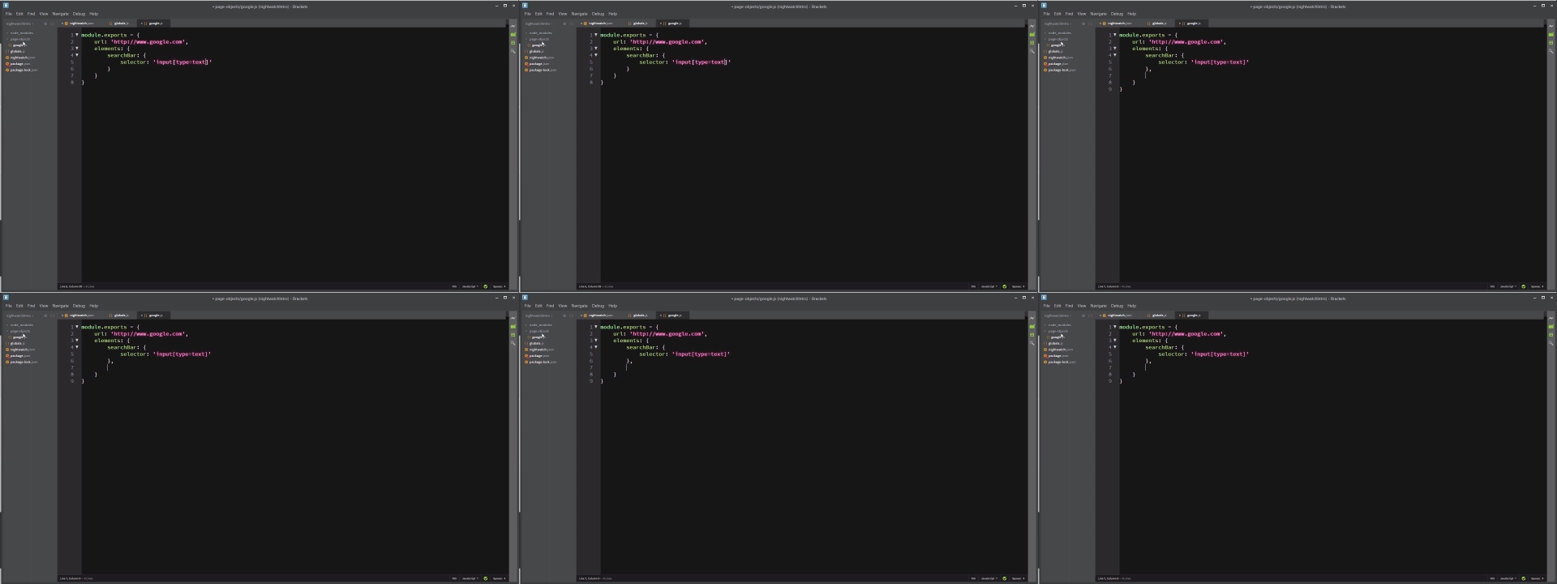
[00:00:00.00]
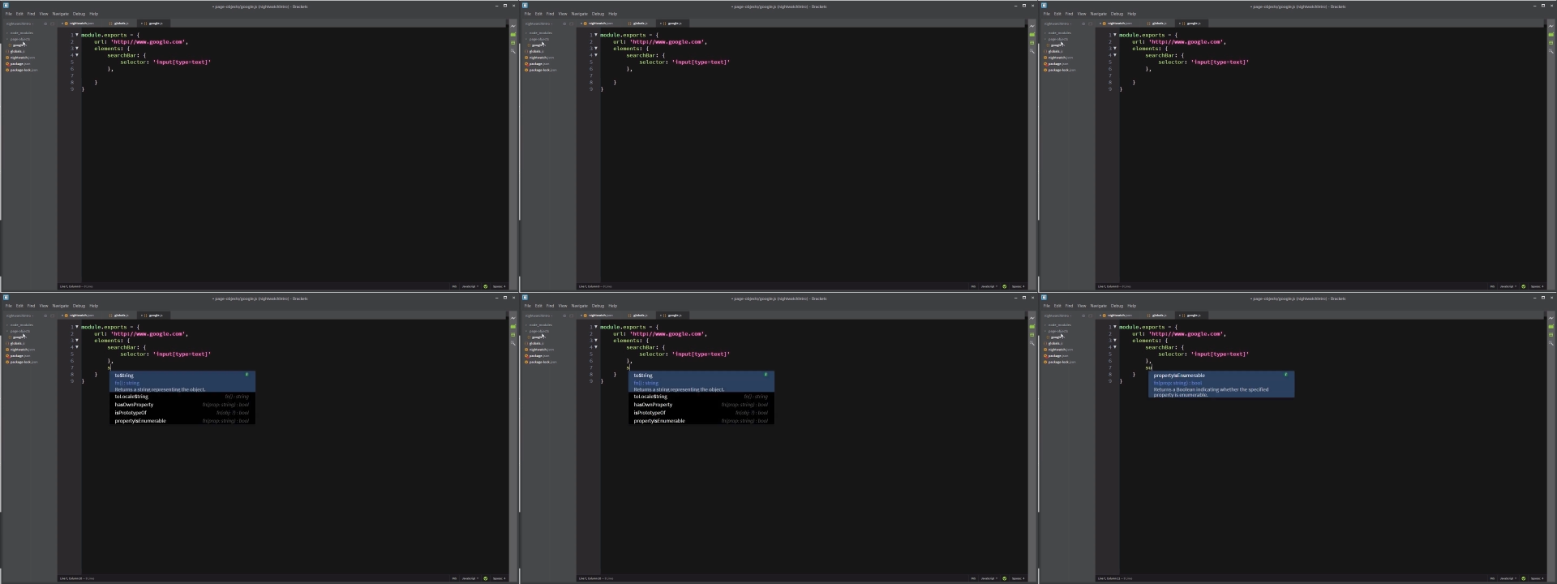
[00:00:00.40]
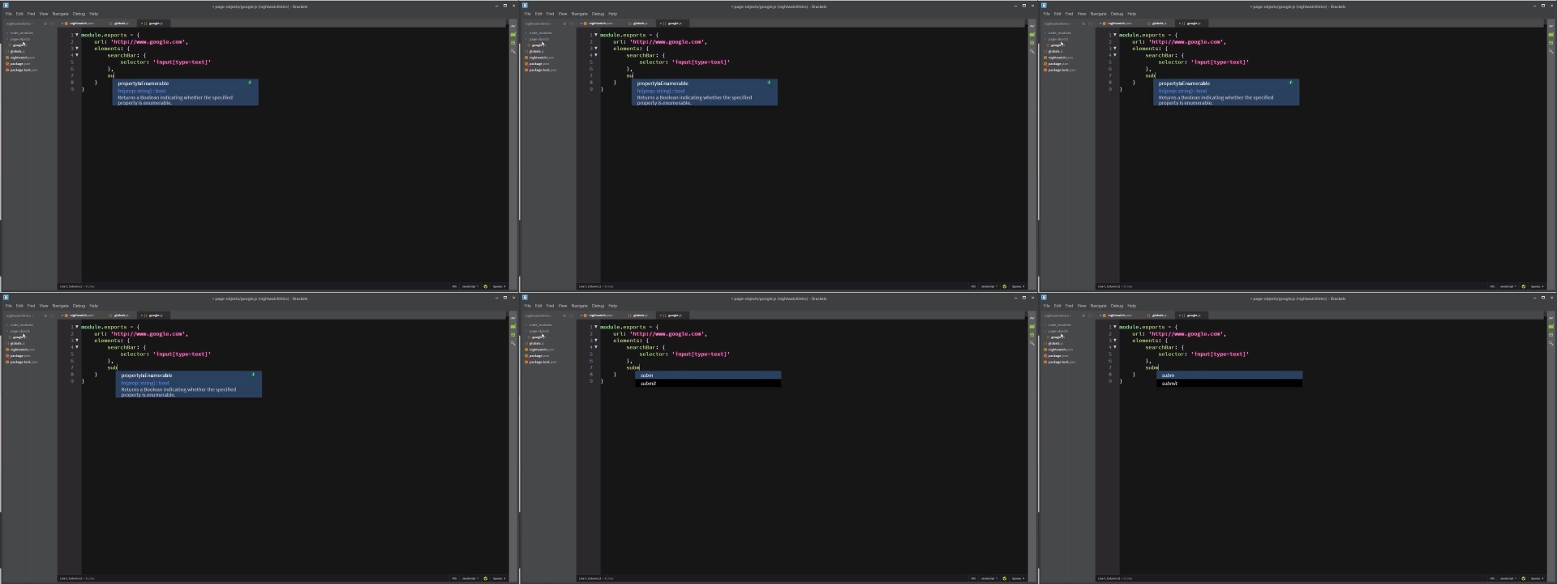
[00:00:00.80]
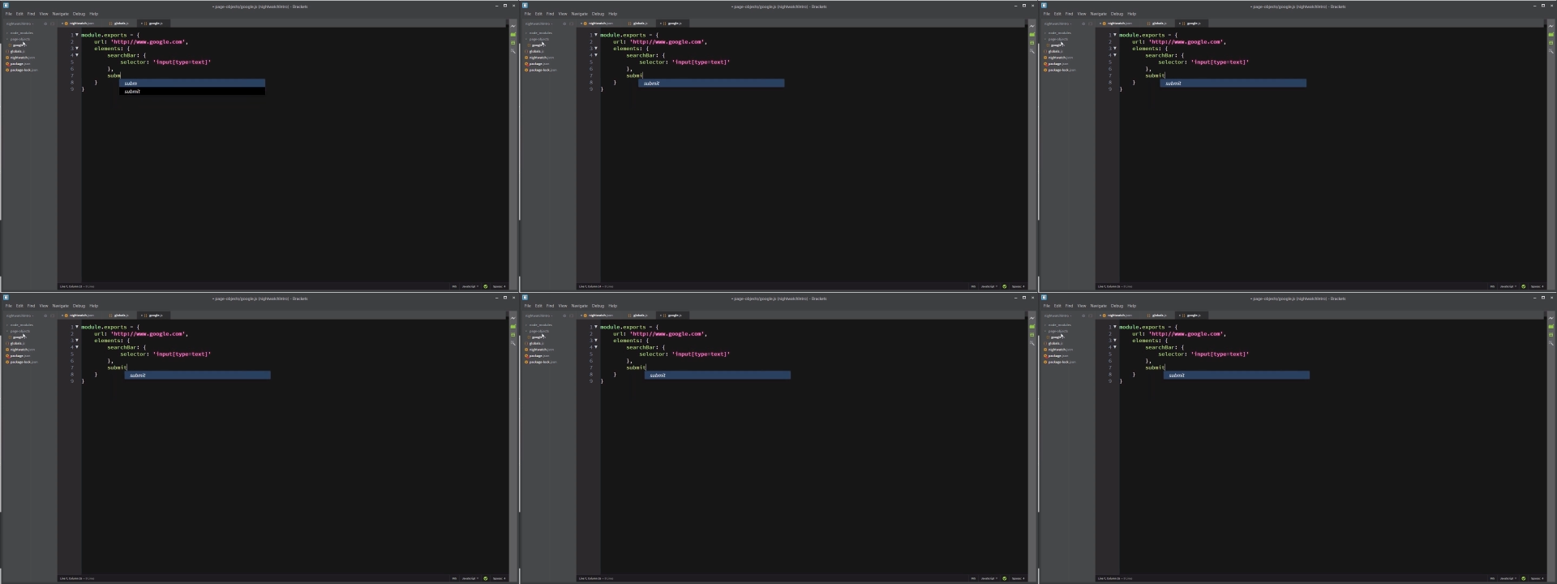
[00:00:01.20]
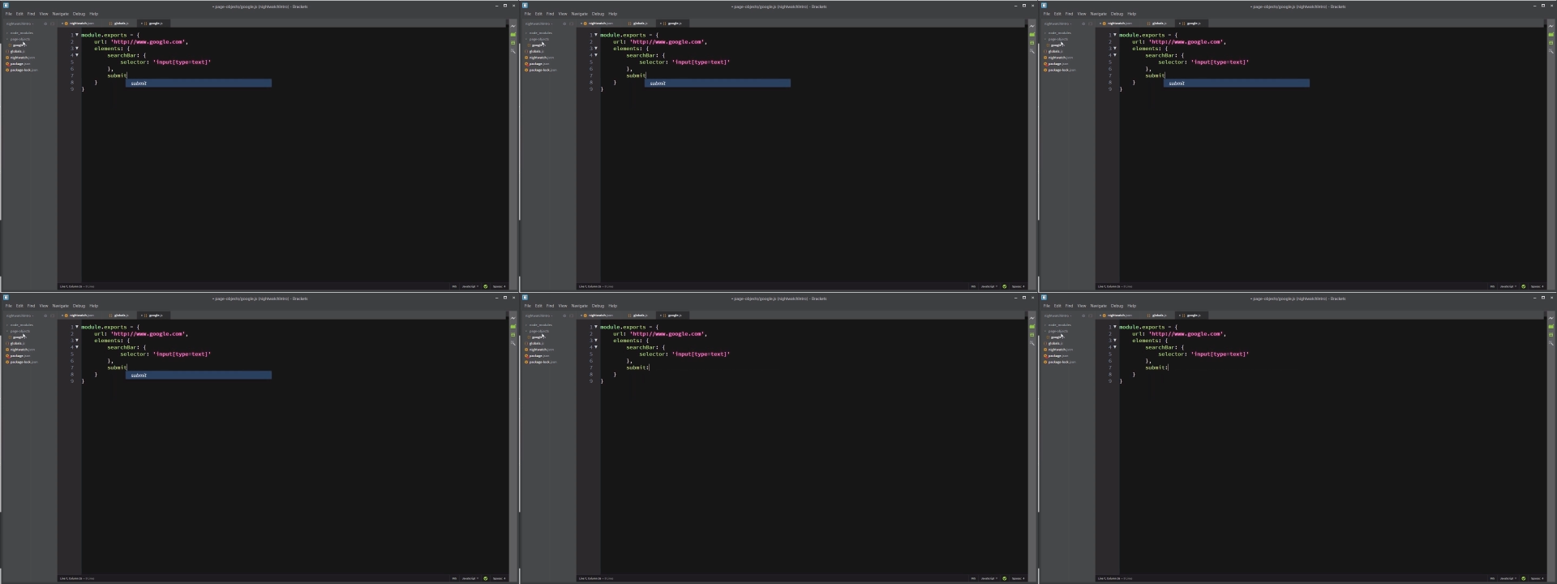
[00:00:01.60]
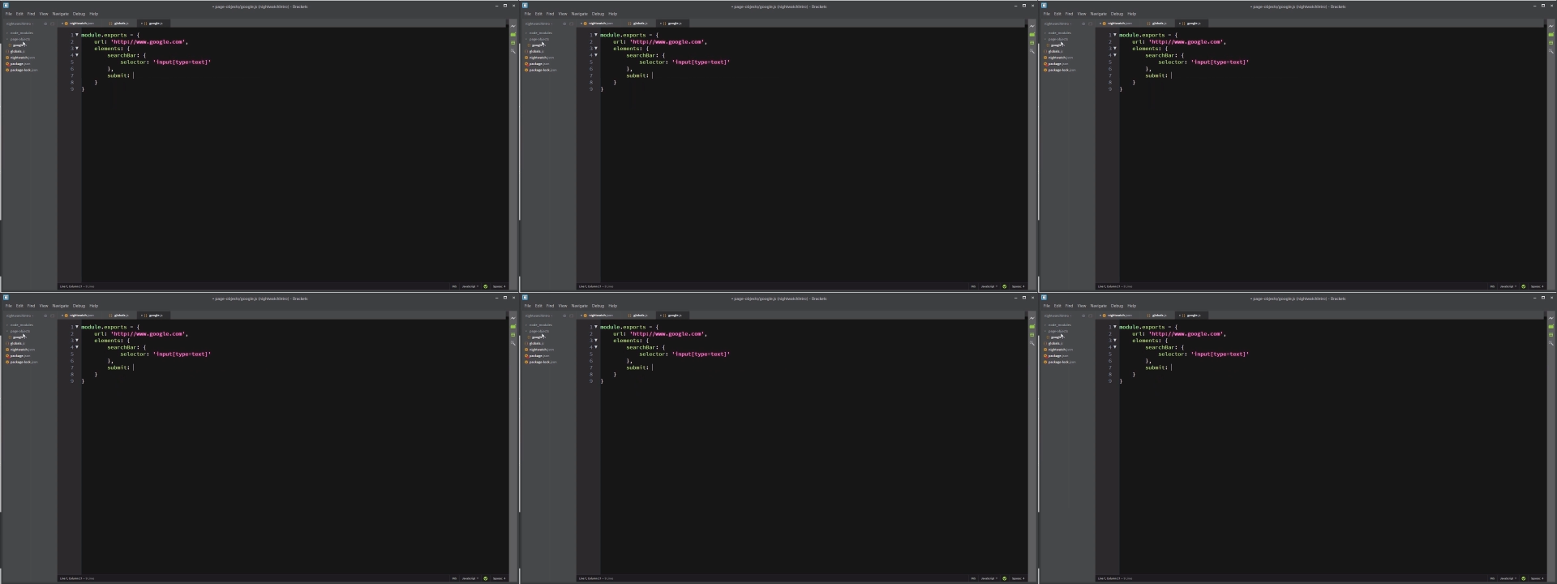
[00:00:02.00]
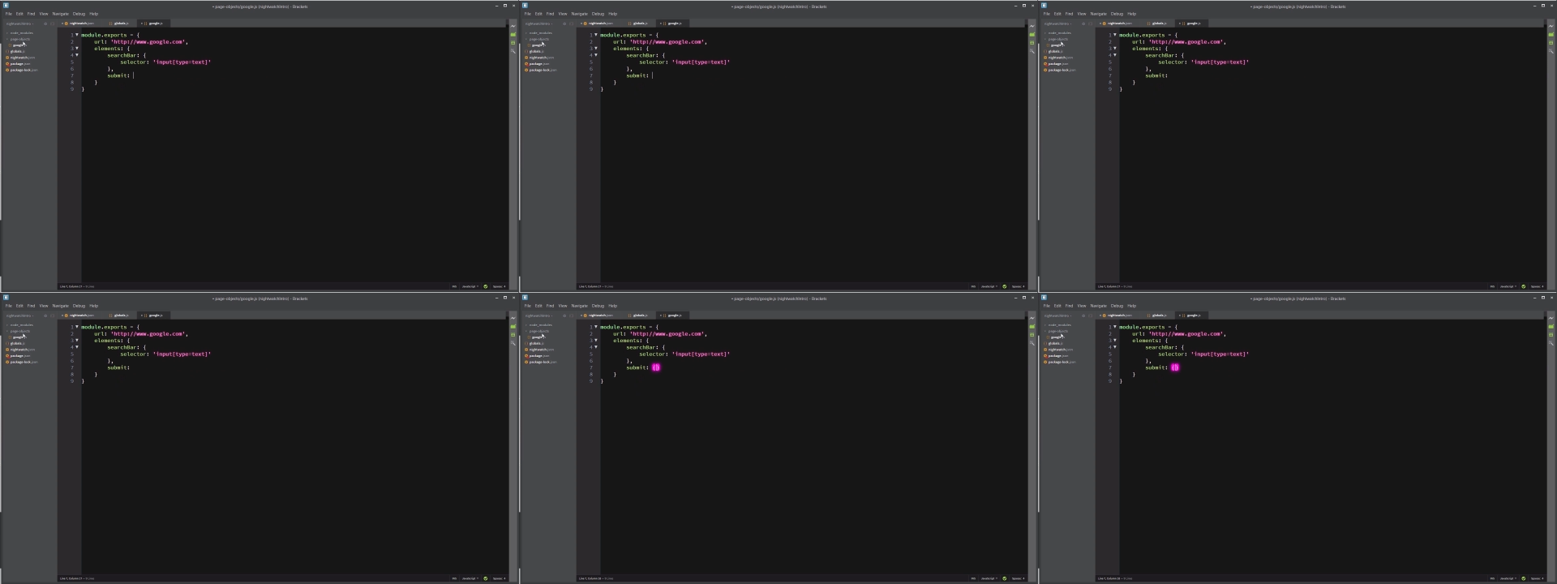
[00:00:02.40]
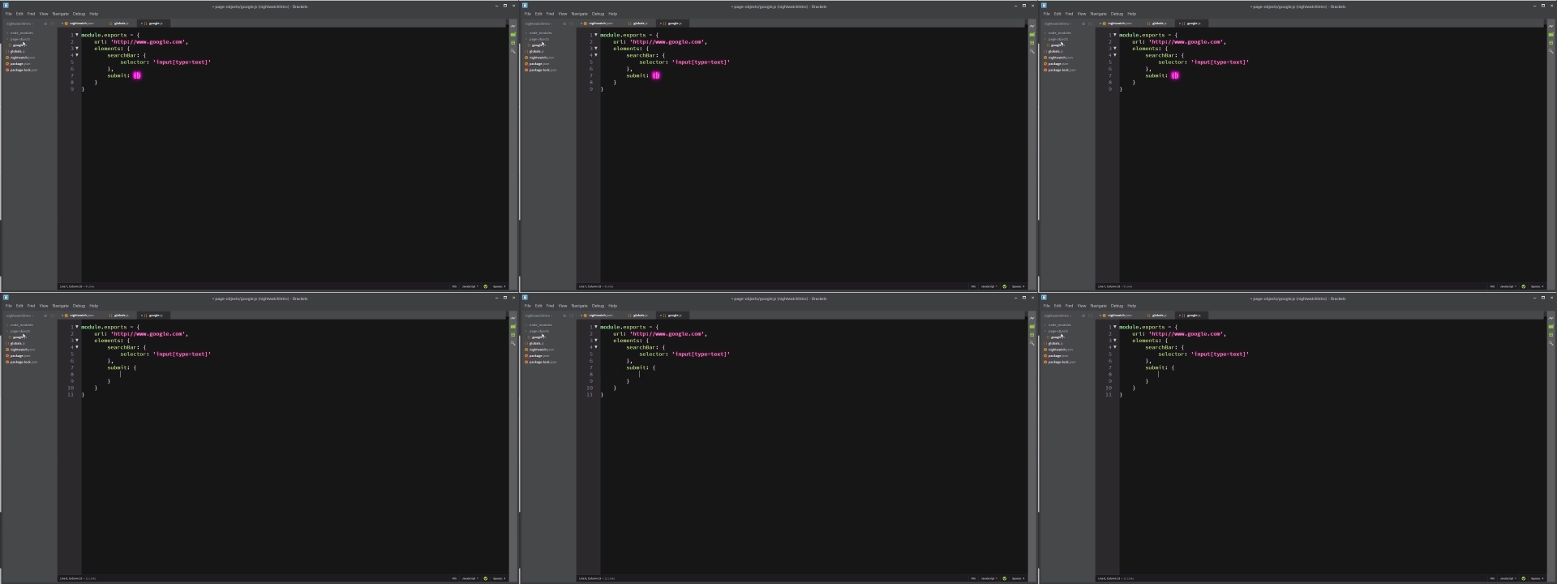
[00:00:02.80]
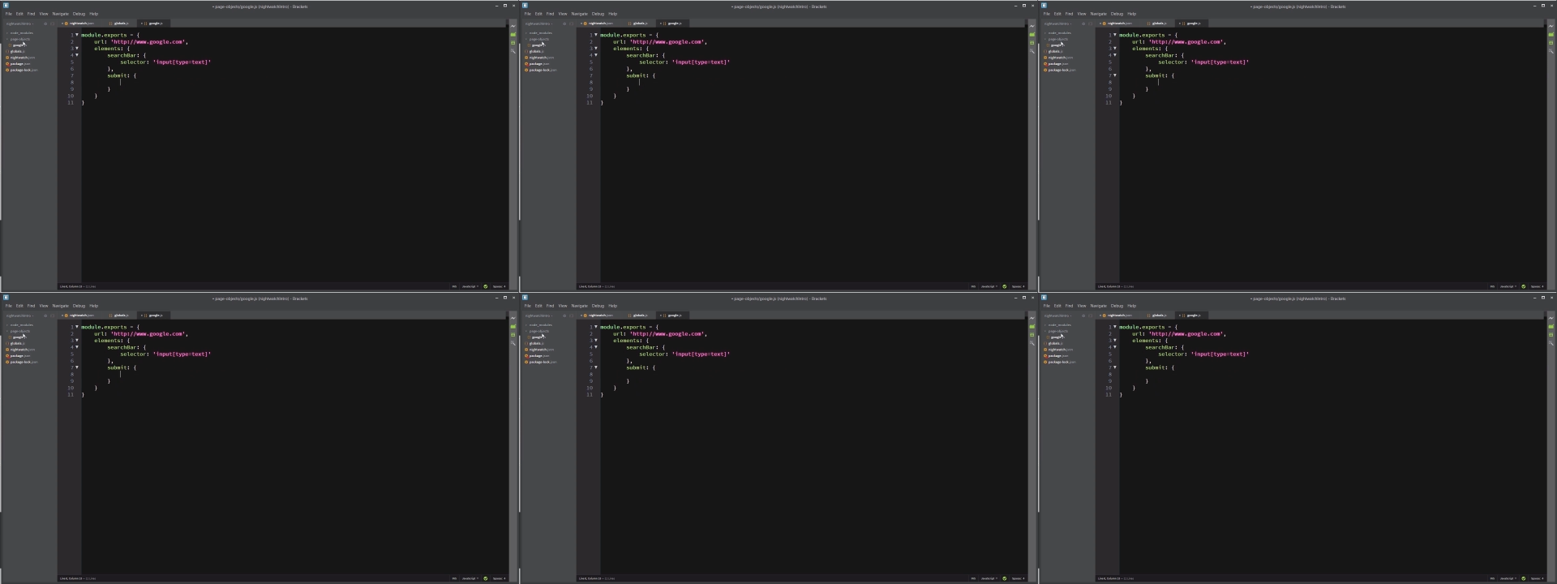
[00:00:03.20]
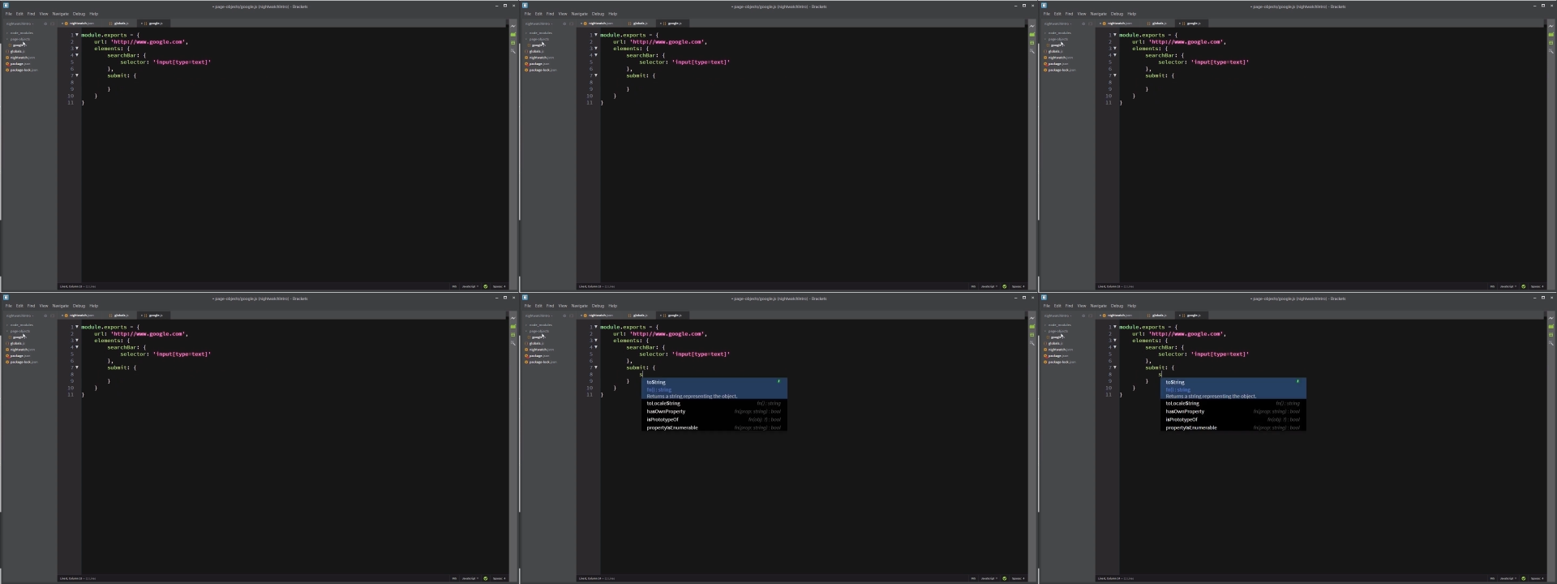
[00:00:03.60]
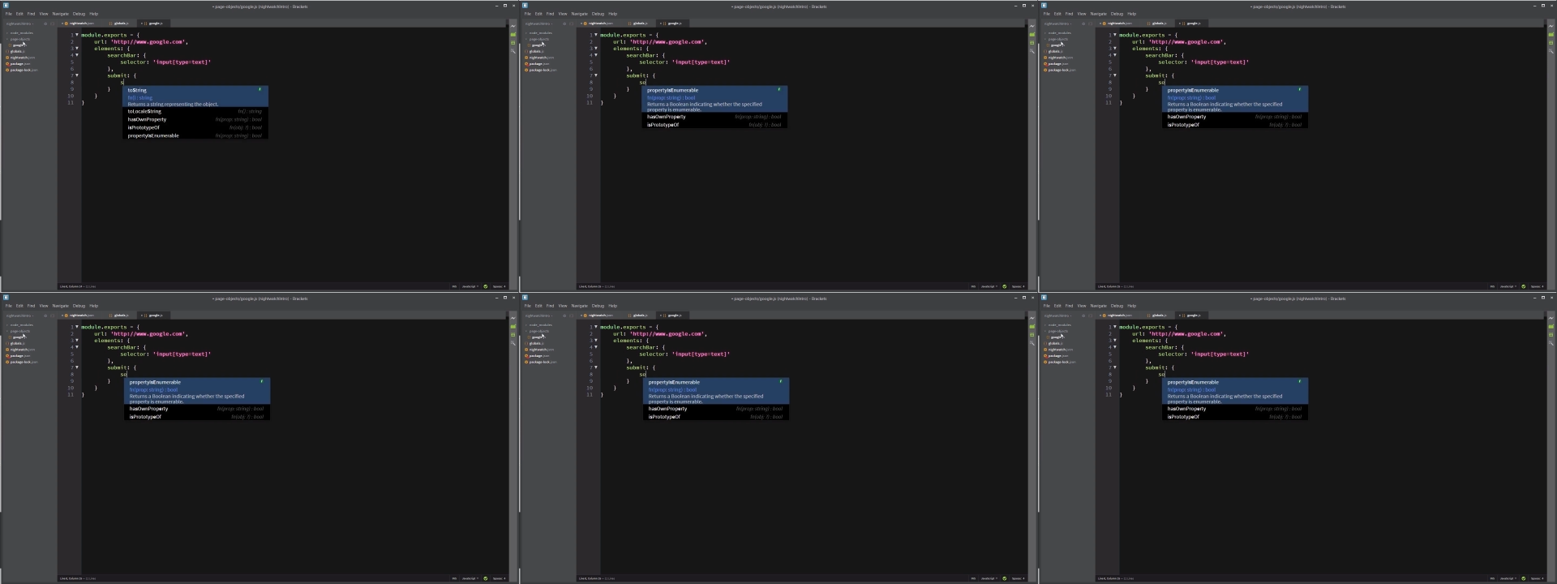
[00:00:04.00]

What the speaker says: Nobody's mouth can be seen.